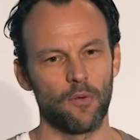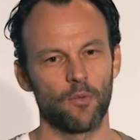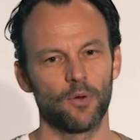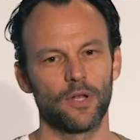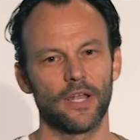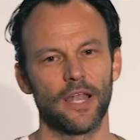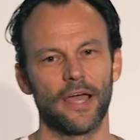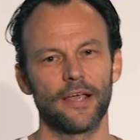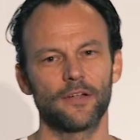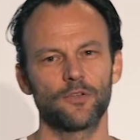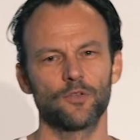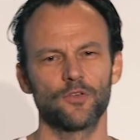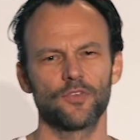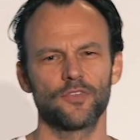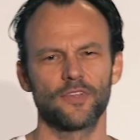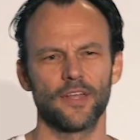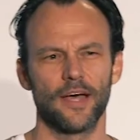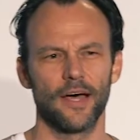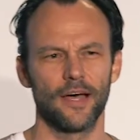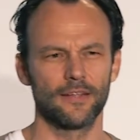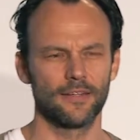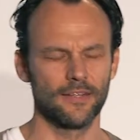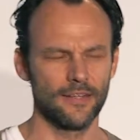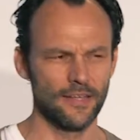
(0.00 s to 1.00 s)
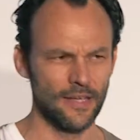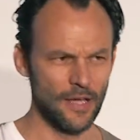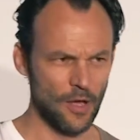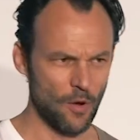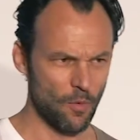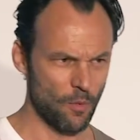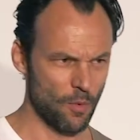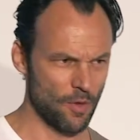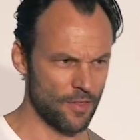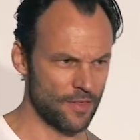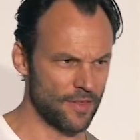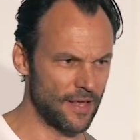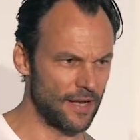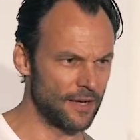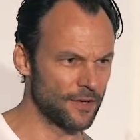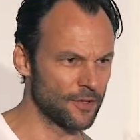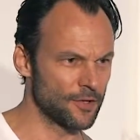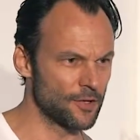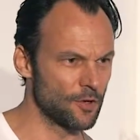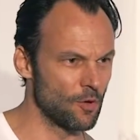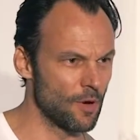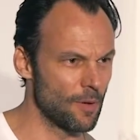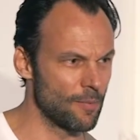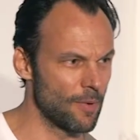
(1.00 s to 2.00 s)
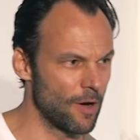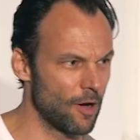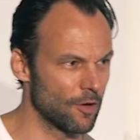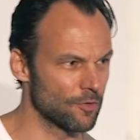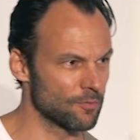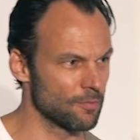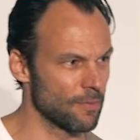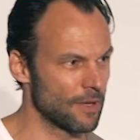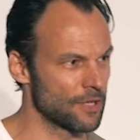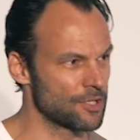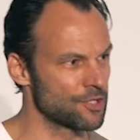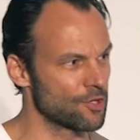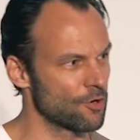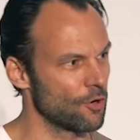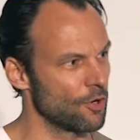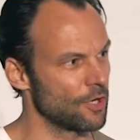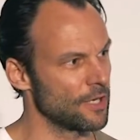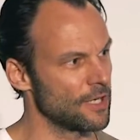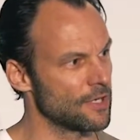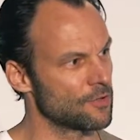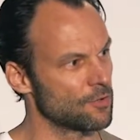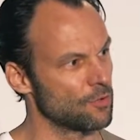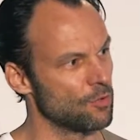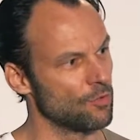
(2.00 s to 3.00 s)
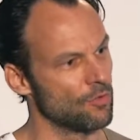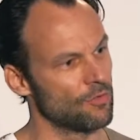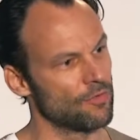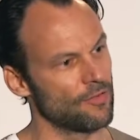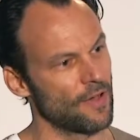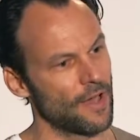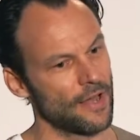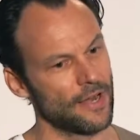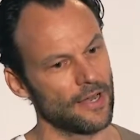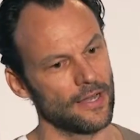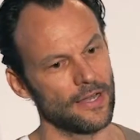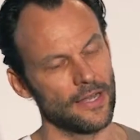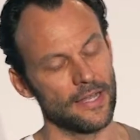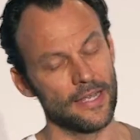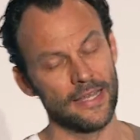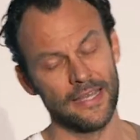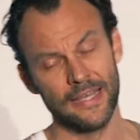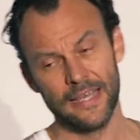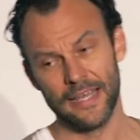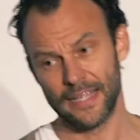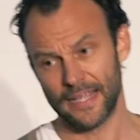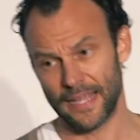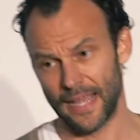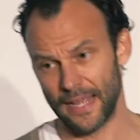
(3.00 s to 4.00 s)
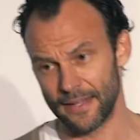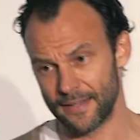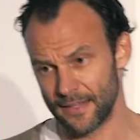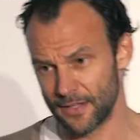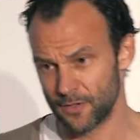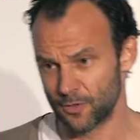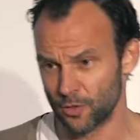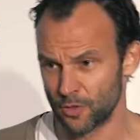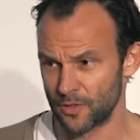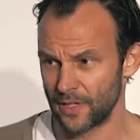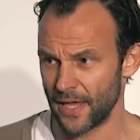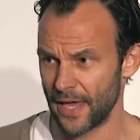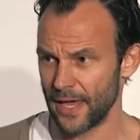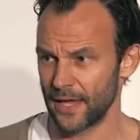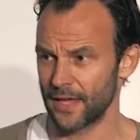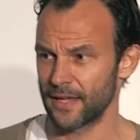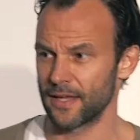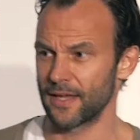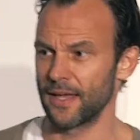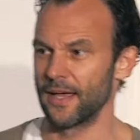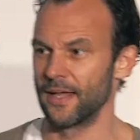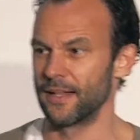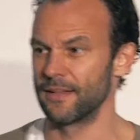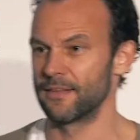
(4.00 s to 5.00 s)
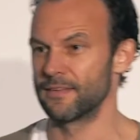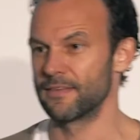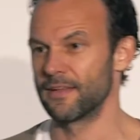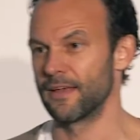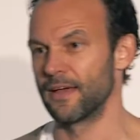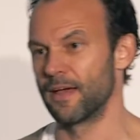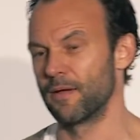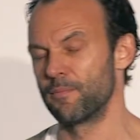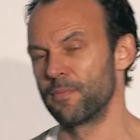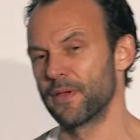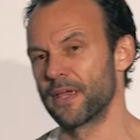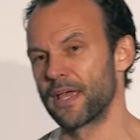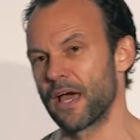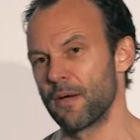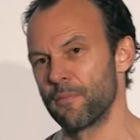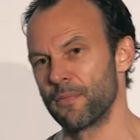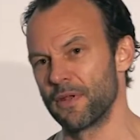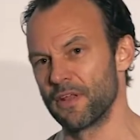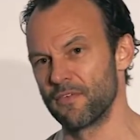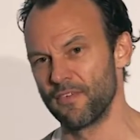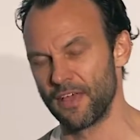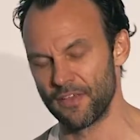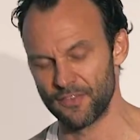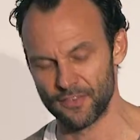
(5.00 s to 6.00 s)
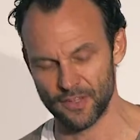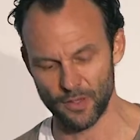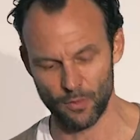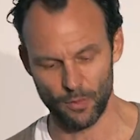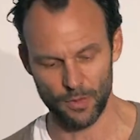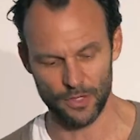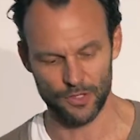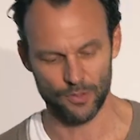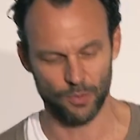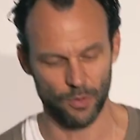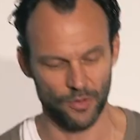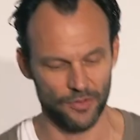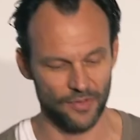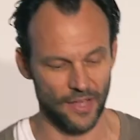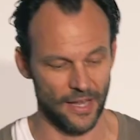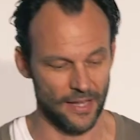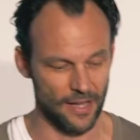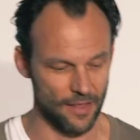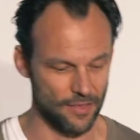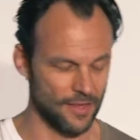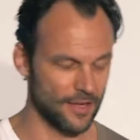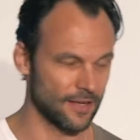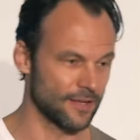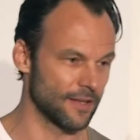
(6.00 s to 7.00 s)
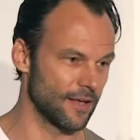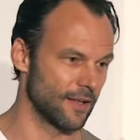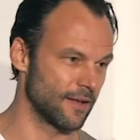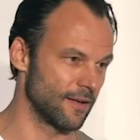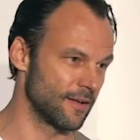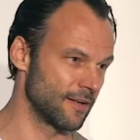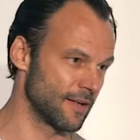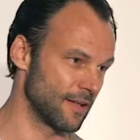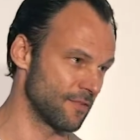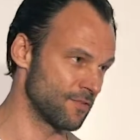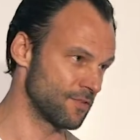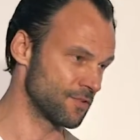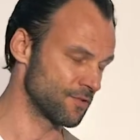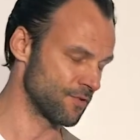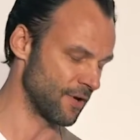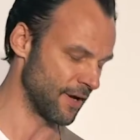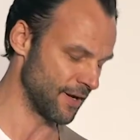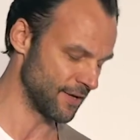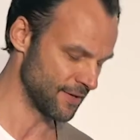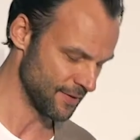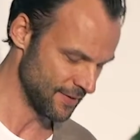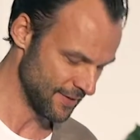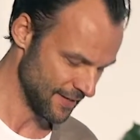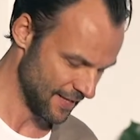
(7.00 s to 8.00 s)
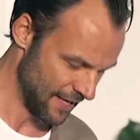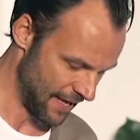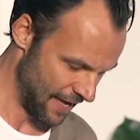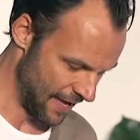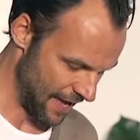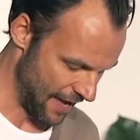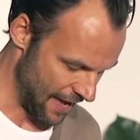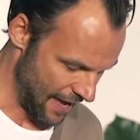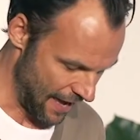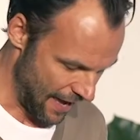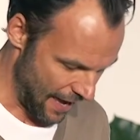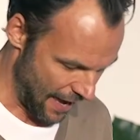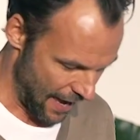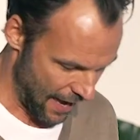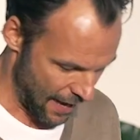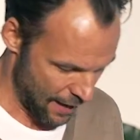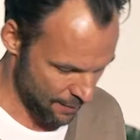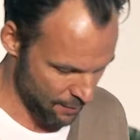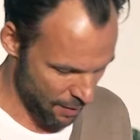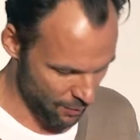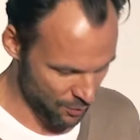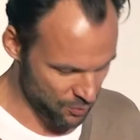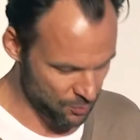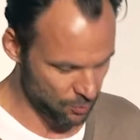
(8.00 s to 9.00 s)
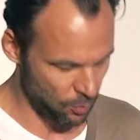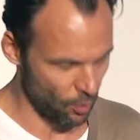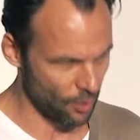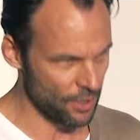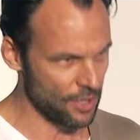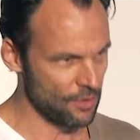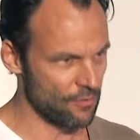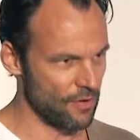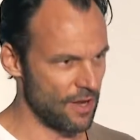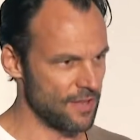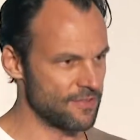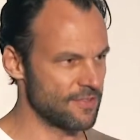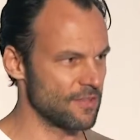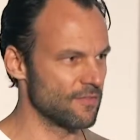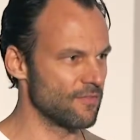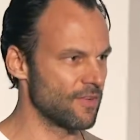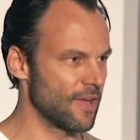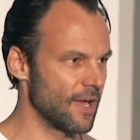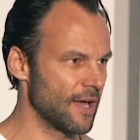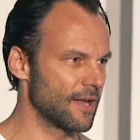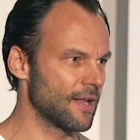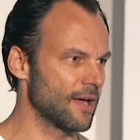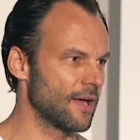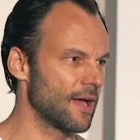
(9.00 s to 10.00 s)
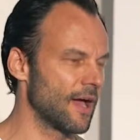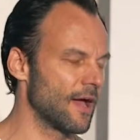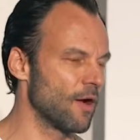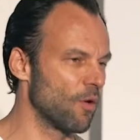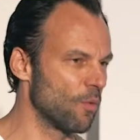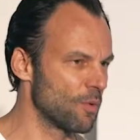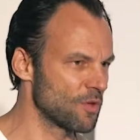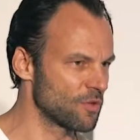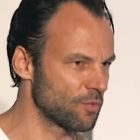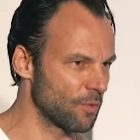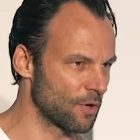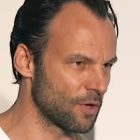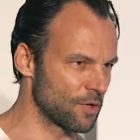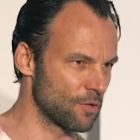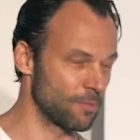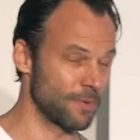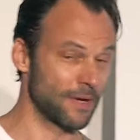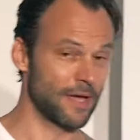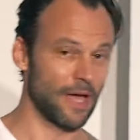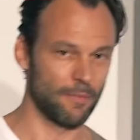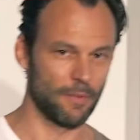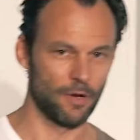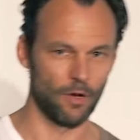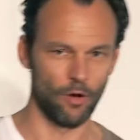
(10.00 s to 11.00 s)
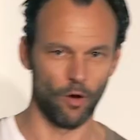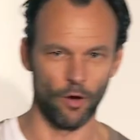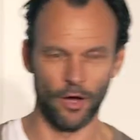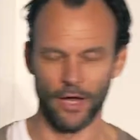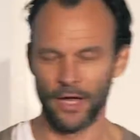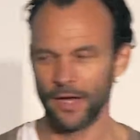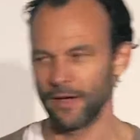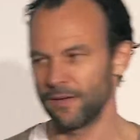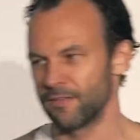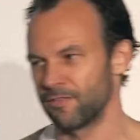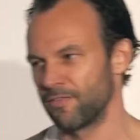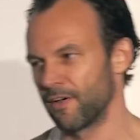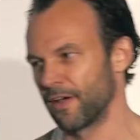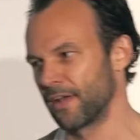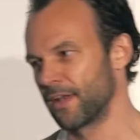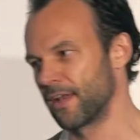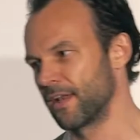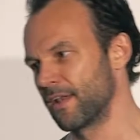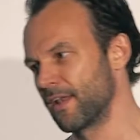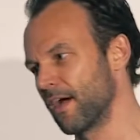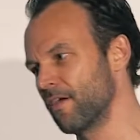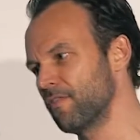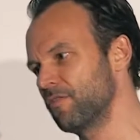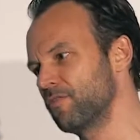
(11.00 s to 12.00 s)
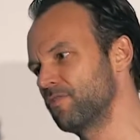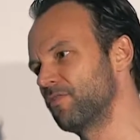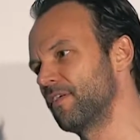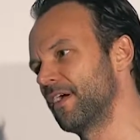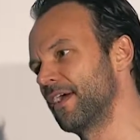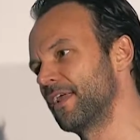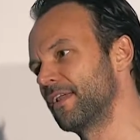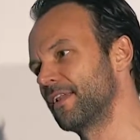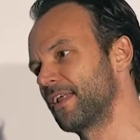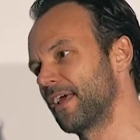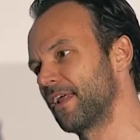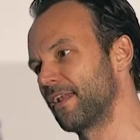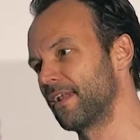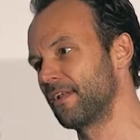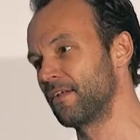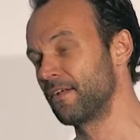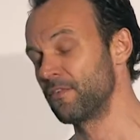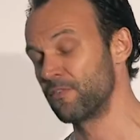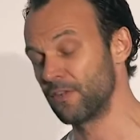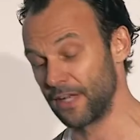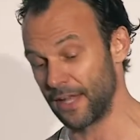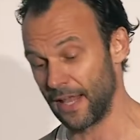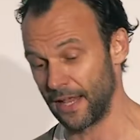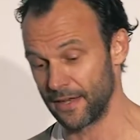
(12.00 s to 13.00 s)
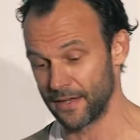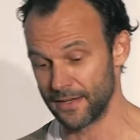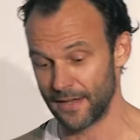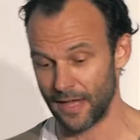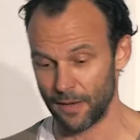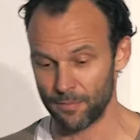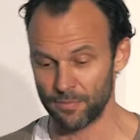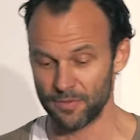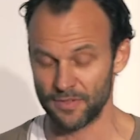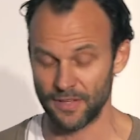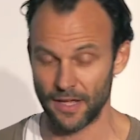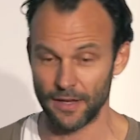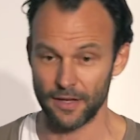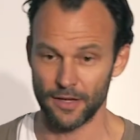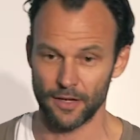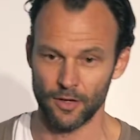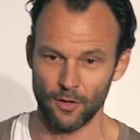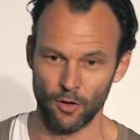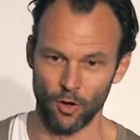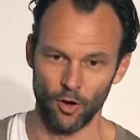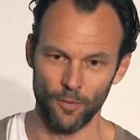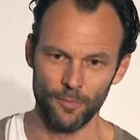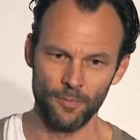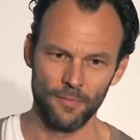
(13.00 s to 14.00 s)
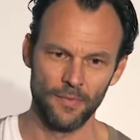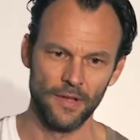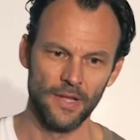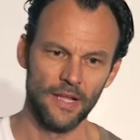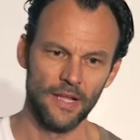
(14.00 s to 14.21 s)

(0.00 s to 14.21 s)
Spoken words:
would like to start with telling you about my journey to finally get into tech and become an investor, which was anything than straight. I was born and raised in Vienna. I always wanted to become a lawyer, funny enough, and then really ended up studying law.